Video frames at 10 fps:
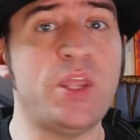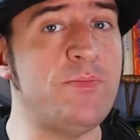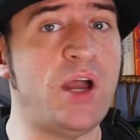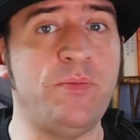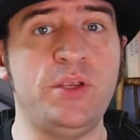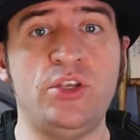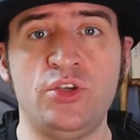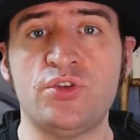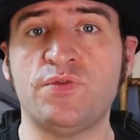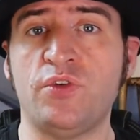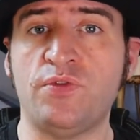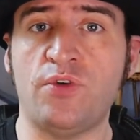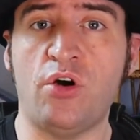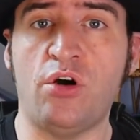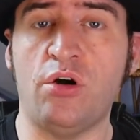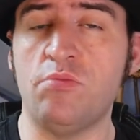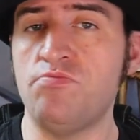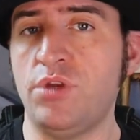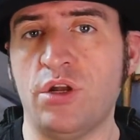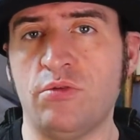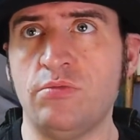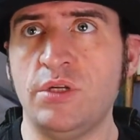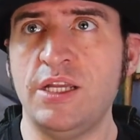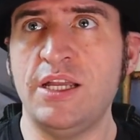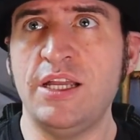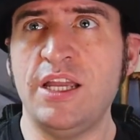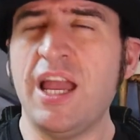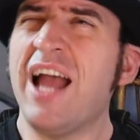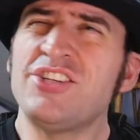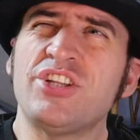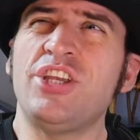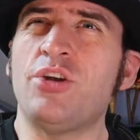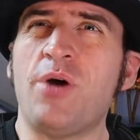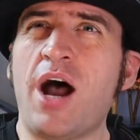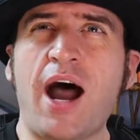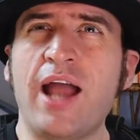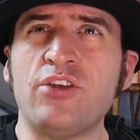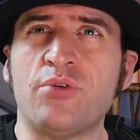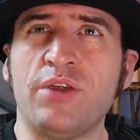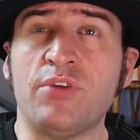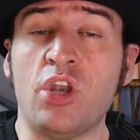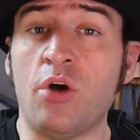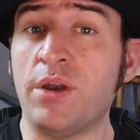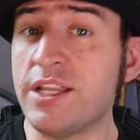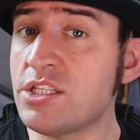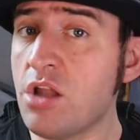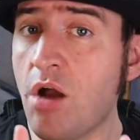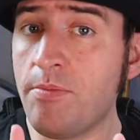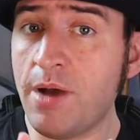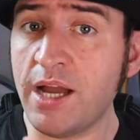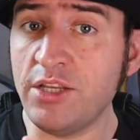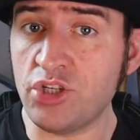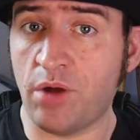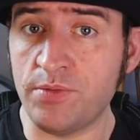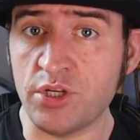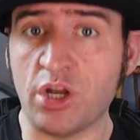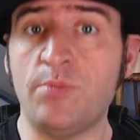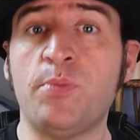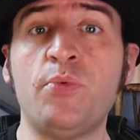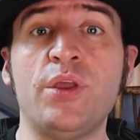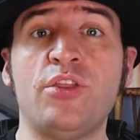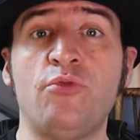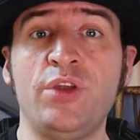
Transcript: It might be useful for, you know, actually, you know what? I don't even know. And it's not my job to come up with the